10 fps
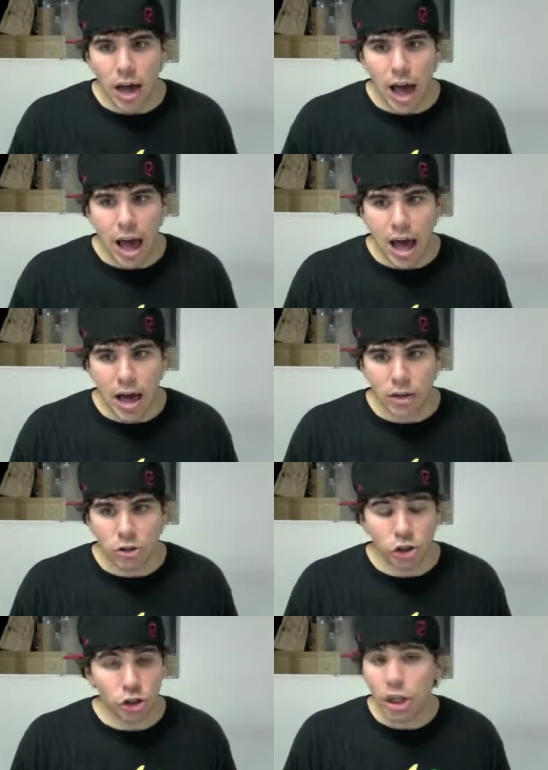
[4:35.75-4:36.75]
And
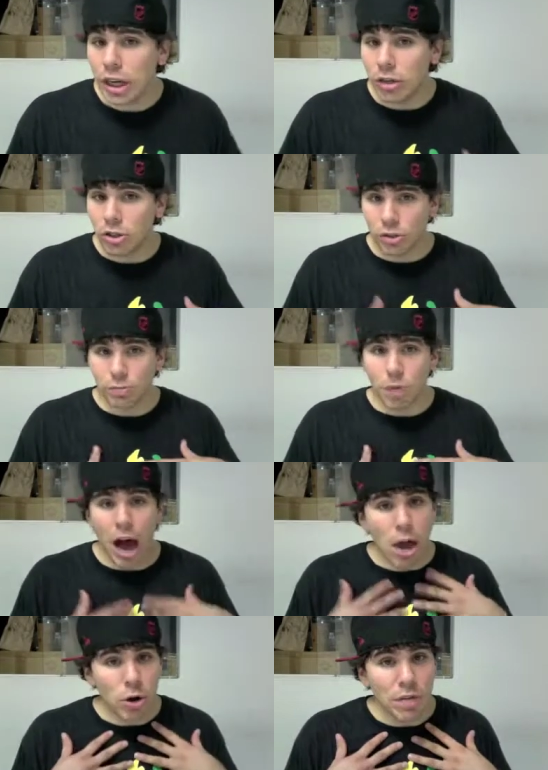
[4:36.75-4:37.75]
she just,
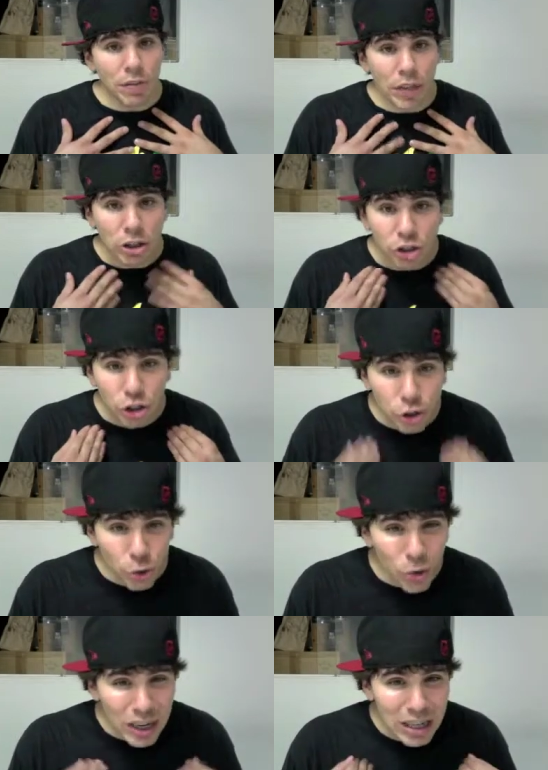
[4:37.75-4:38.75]
I don't even think she
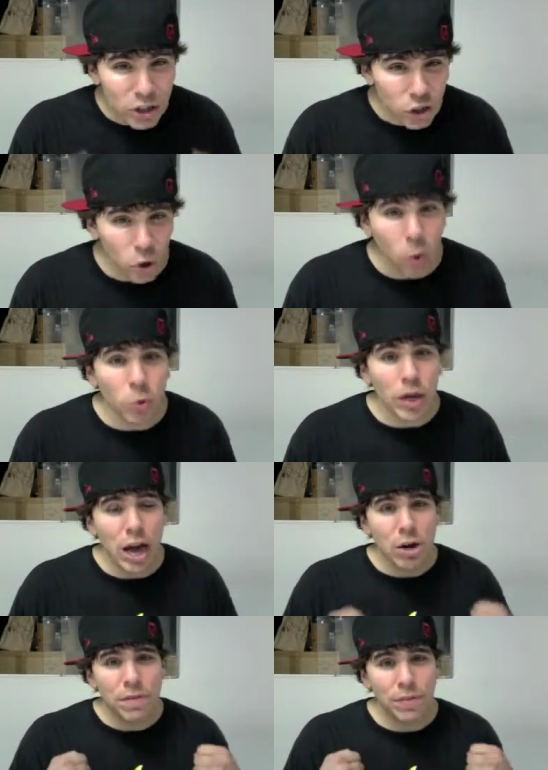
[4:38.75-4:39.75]
knew what he sold. I
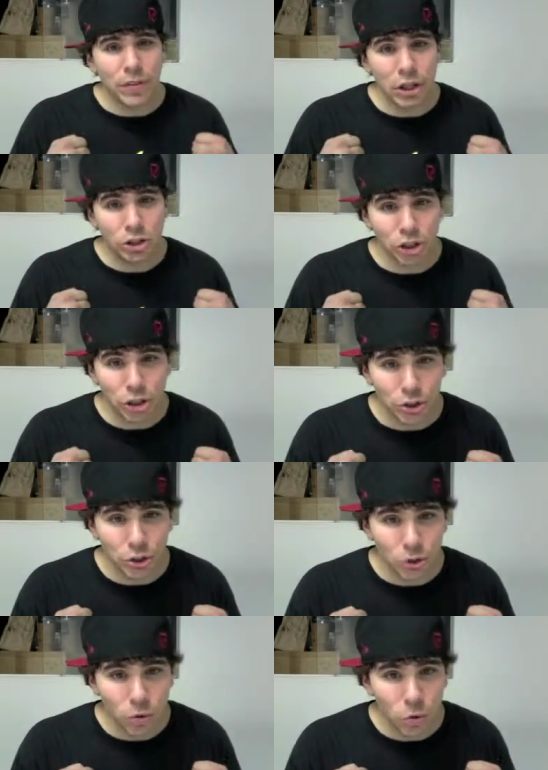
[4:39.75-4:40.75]
don't even think she
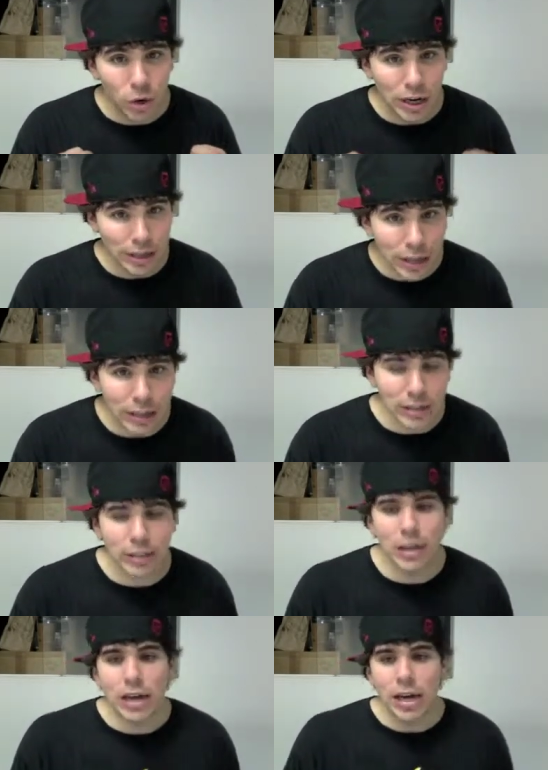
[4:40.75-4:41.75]
knew what he does.
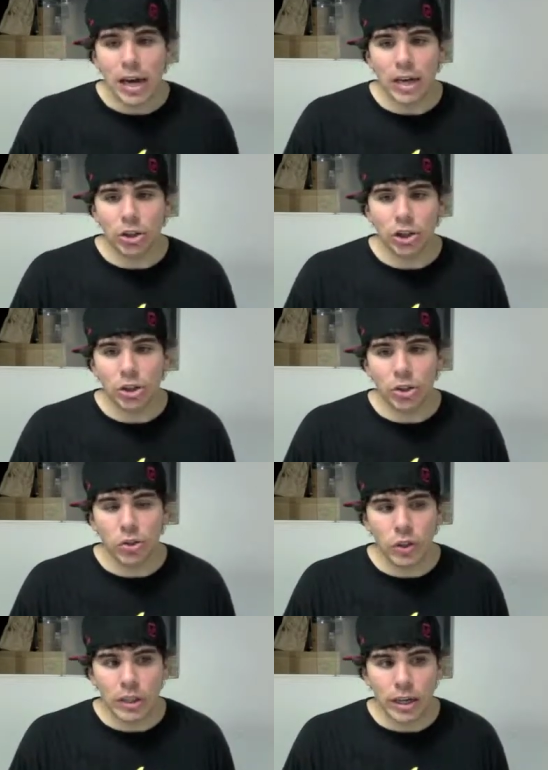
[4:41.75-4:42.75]
And she just
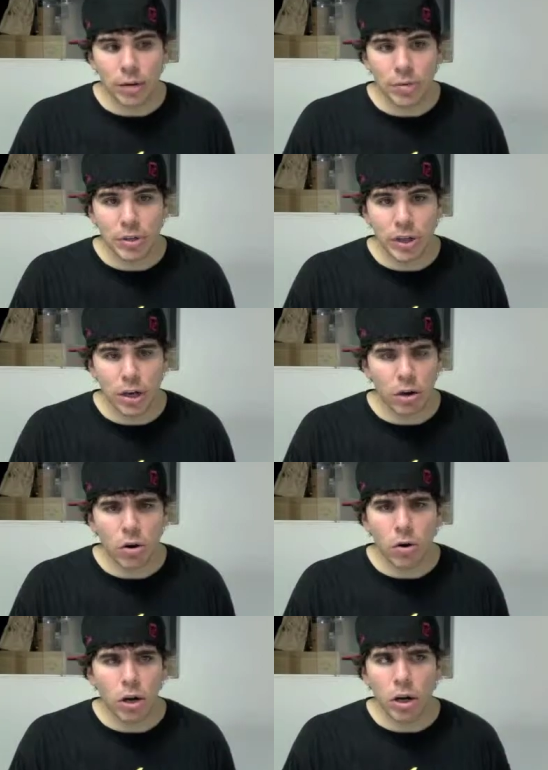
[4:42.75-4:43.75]
looked at him and said,
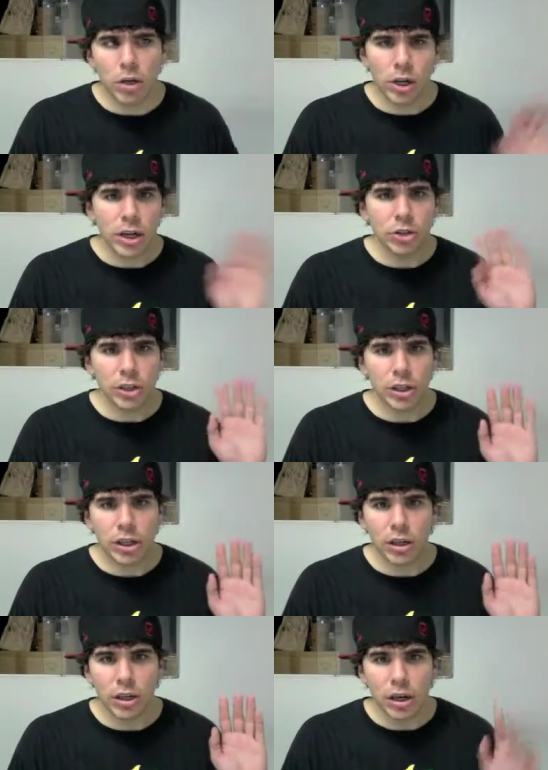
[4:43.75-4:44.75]
"Oh, not
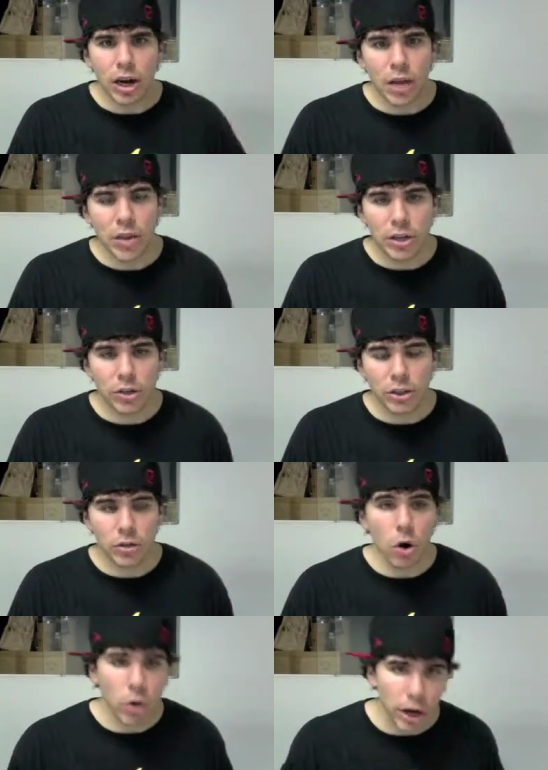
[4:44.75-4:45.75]
interested." And then he just says,
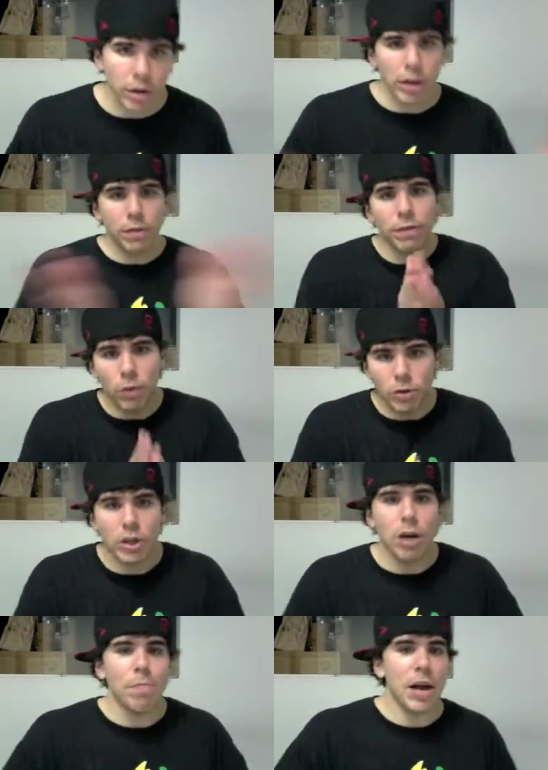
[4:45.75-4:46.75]
"Okay." And he folds it
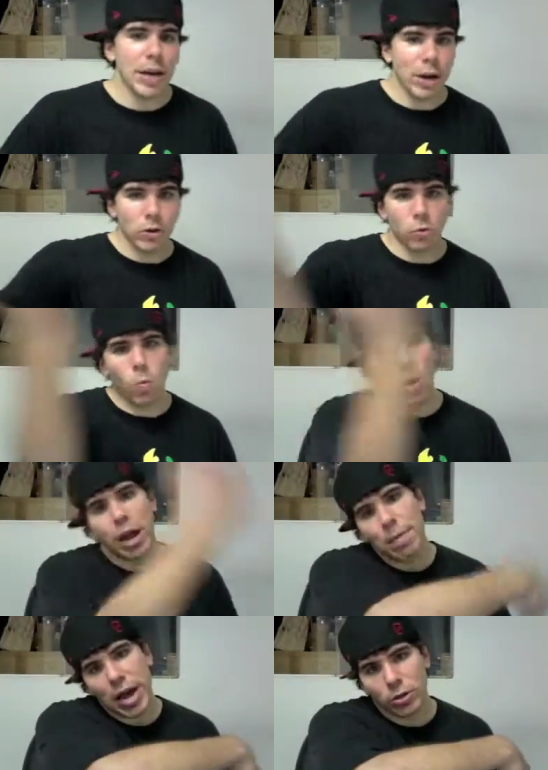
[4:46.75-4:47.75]
up and he goes
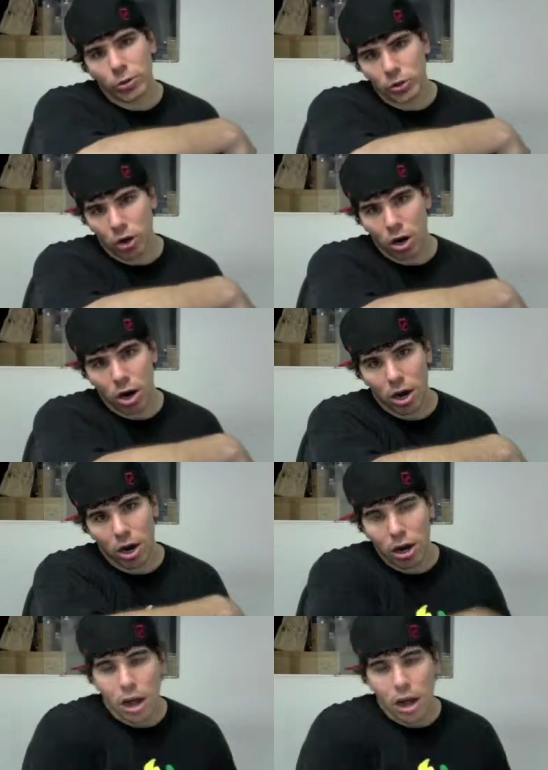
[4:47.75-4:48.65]
way back to his car.